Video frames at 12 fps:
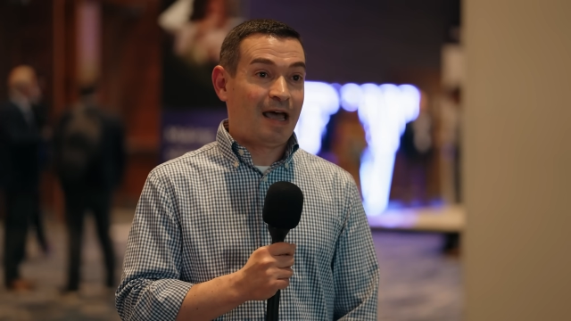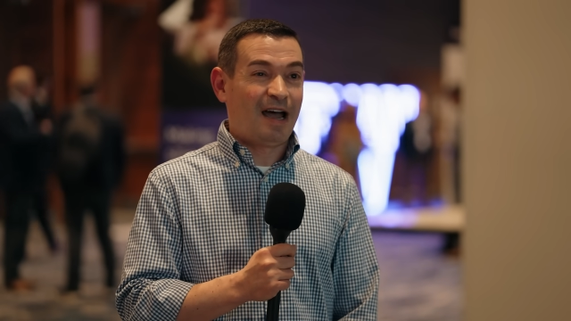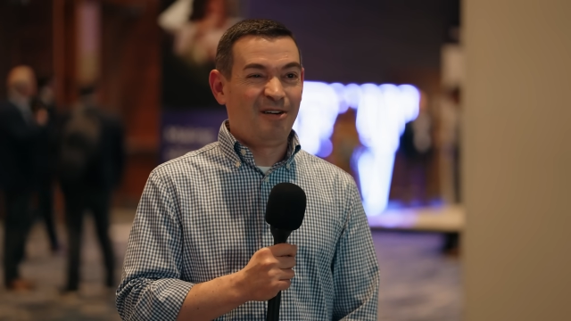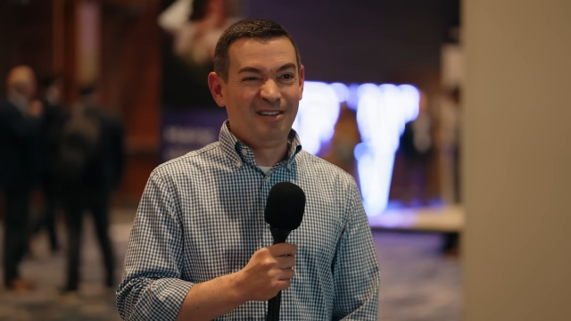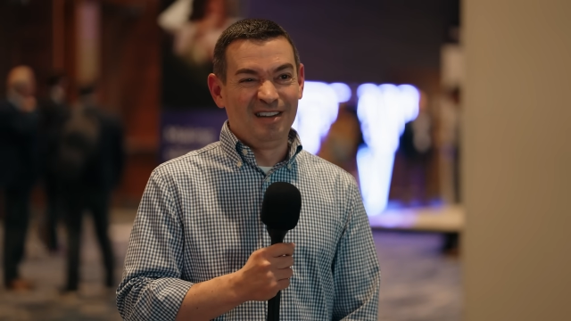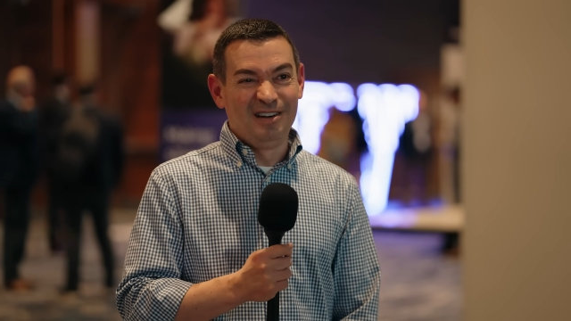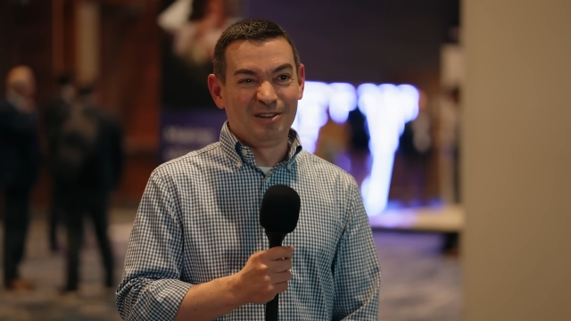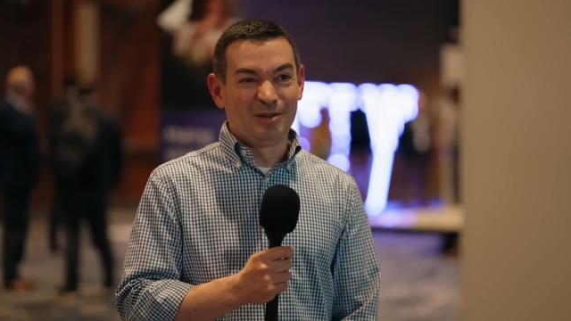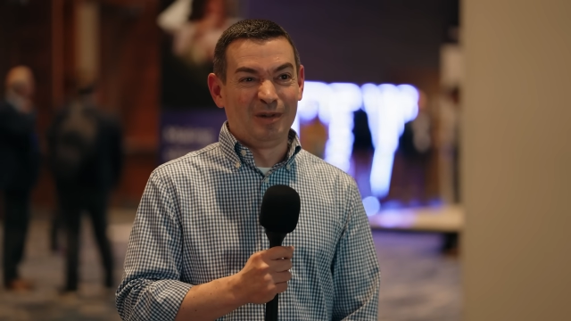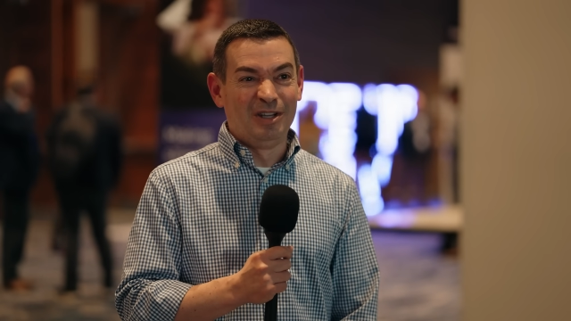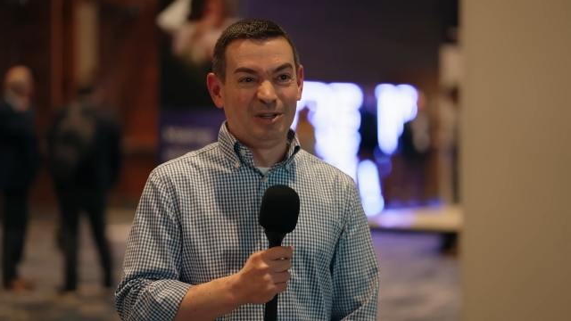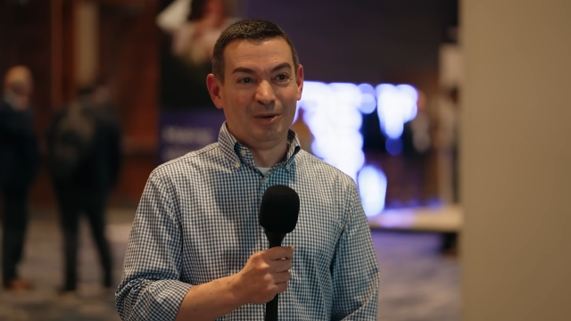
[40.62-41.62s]
How are they
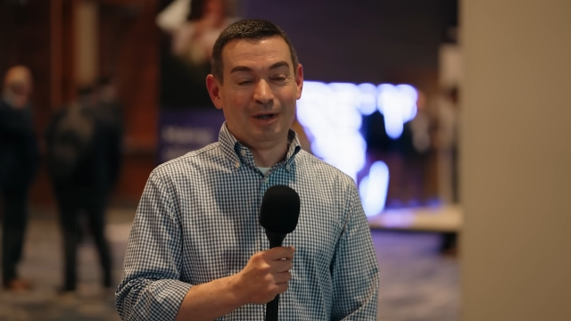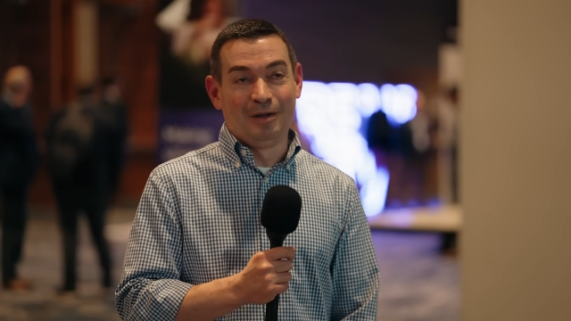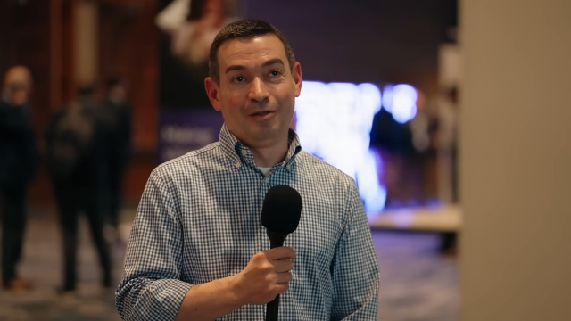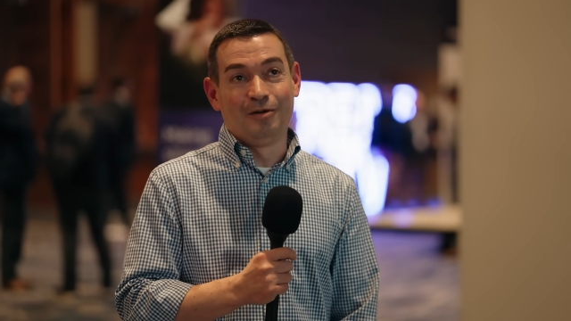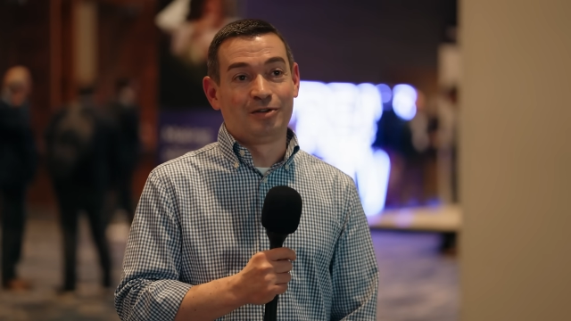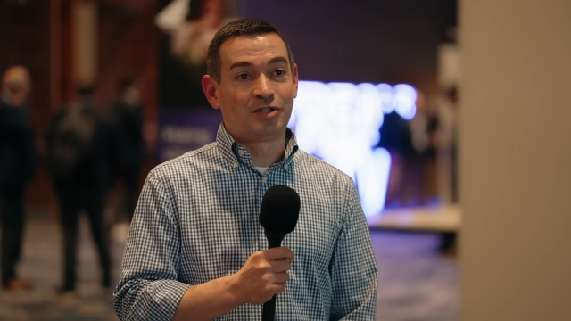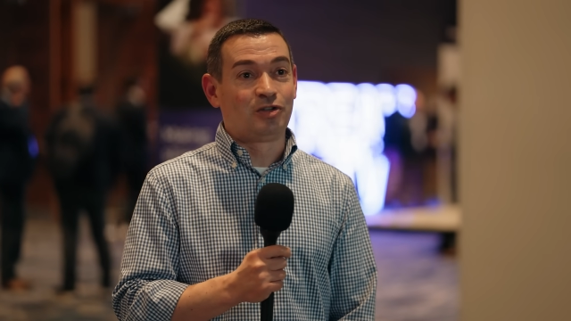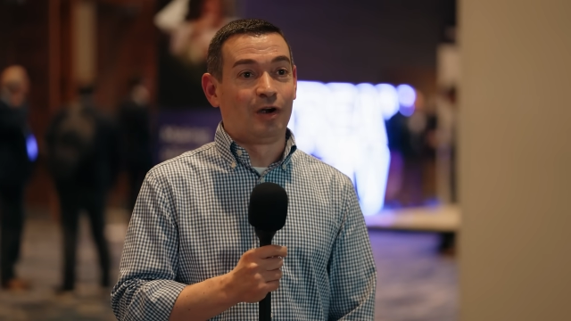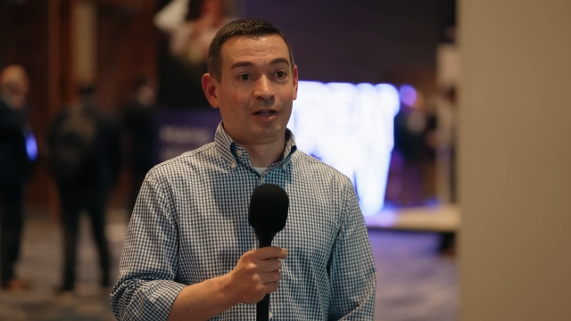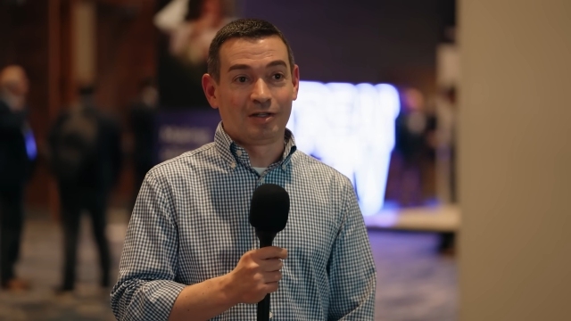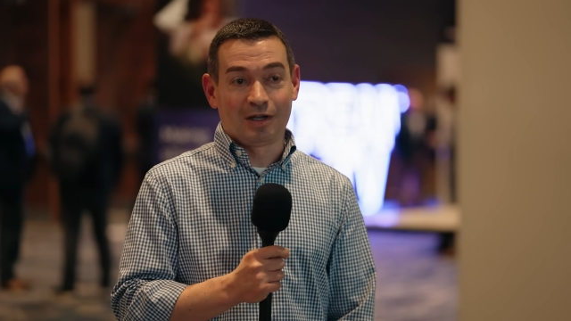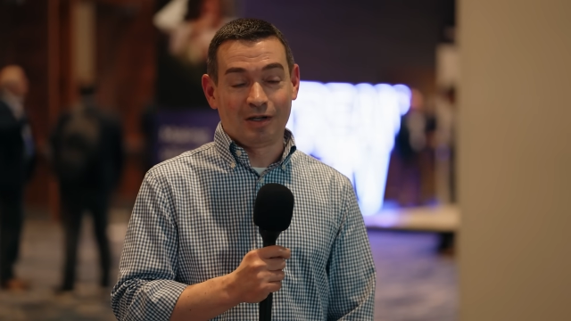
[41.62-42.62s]
ultimately doing, whether it's
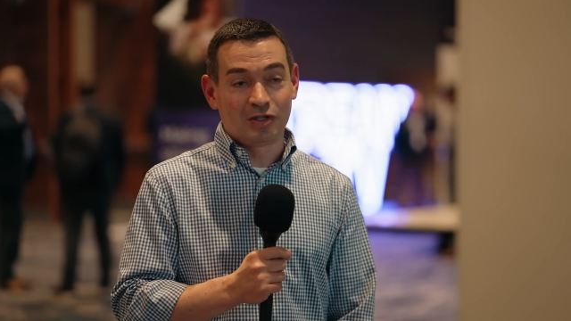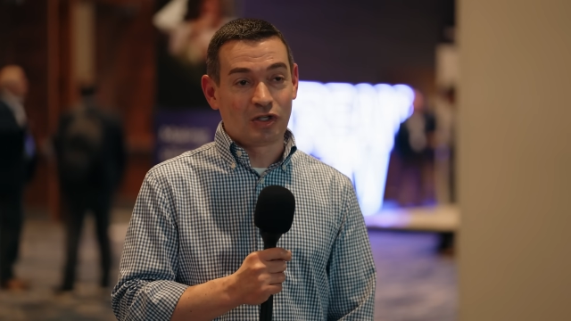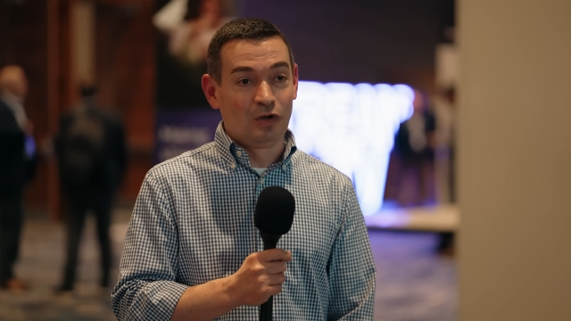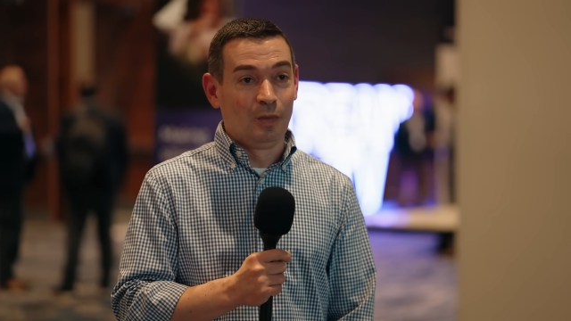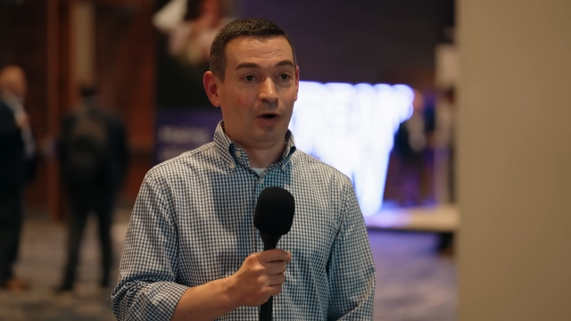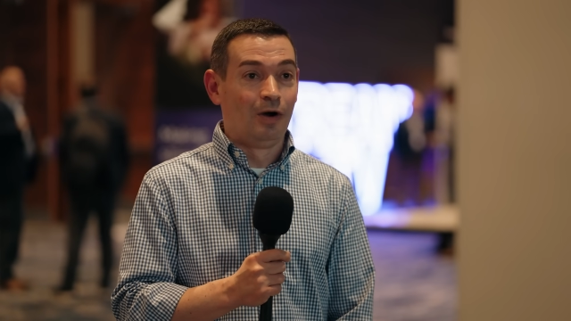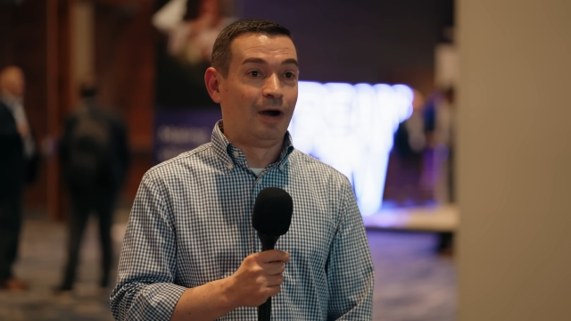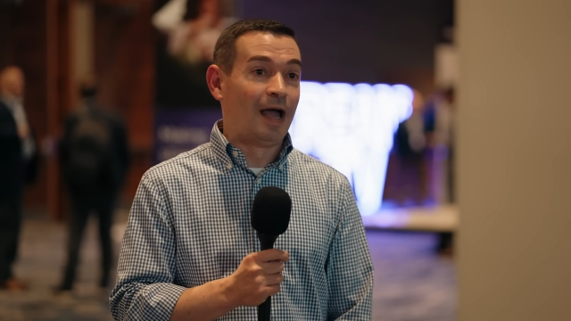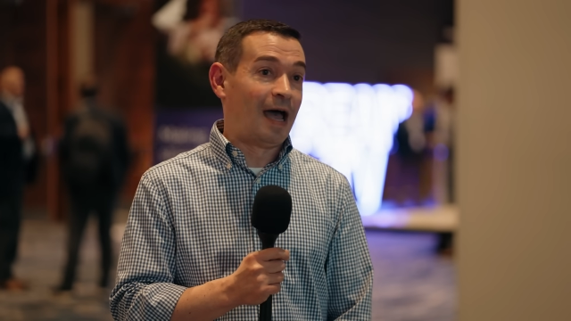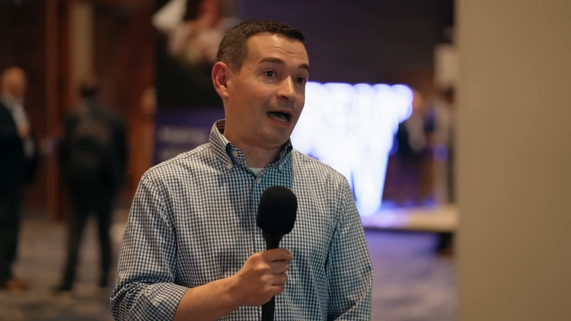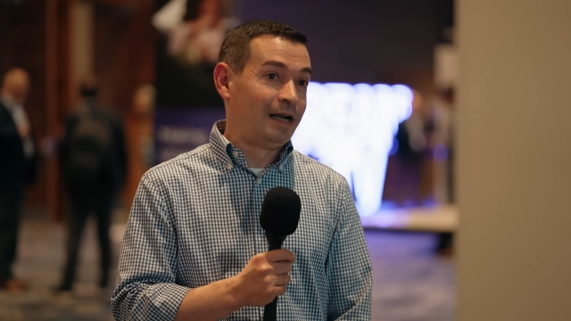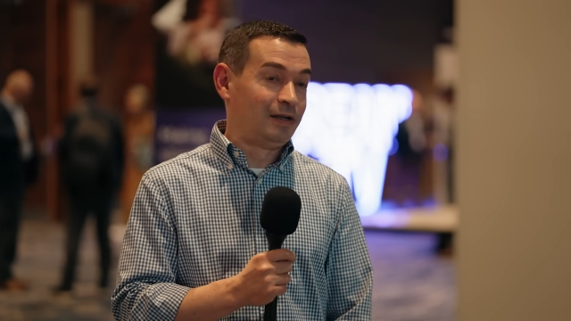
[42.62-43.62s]
direct to consumer,
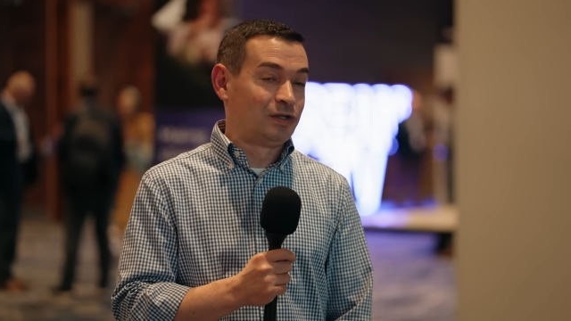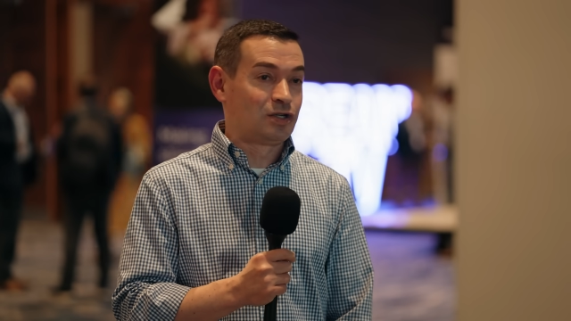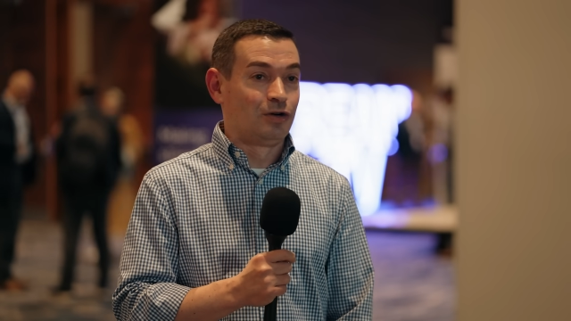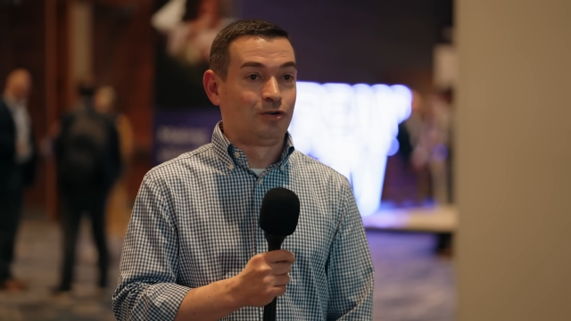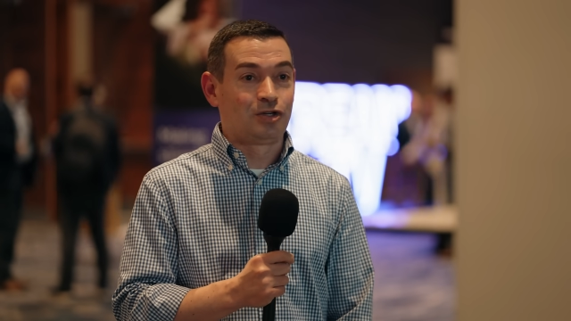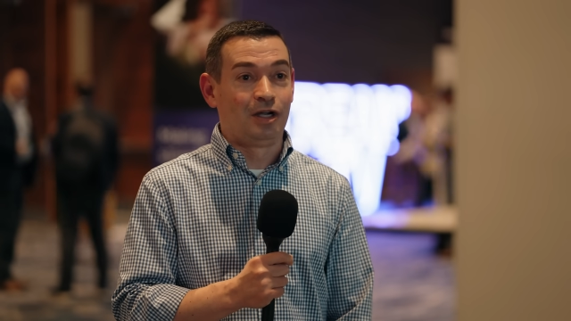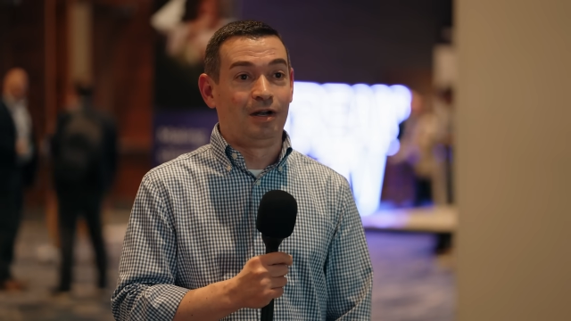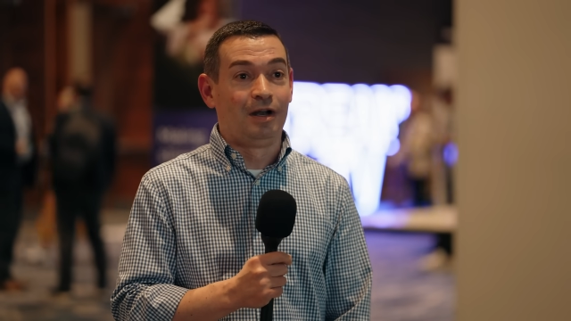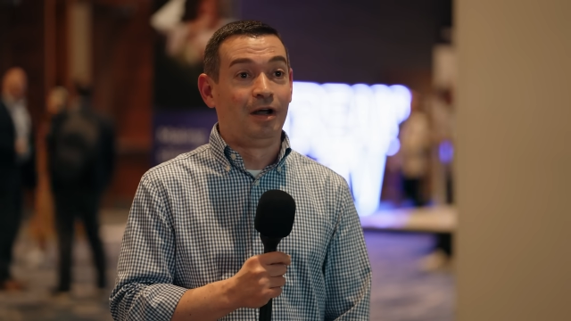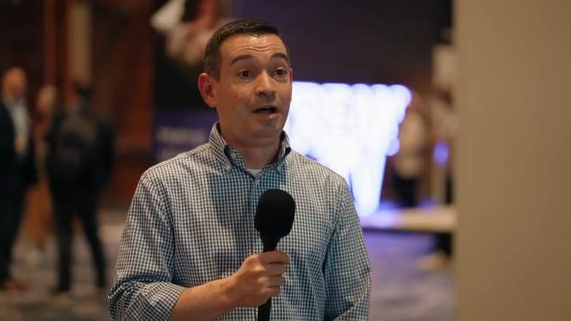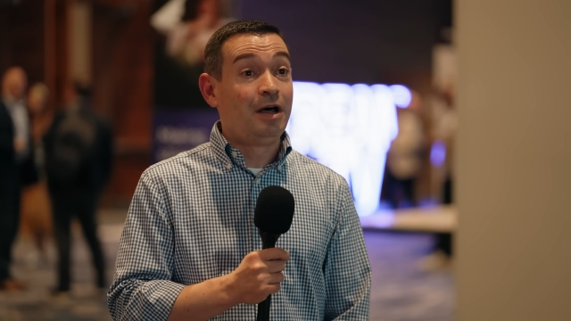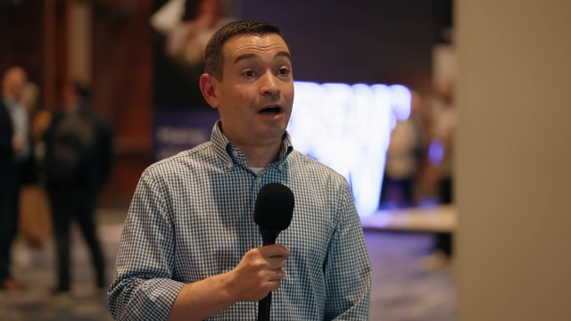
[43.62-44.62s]
ad insertion,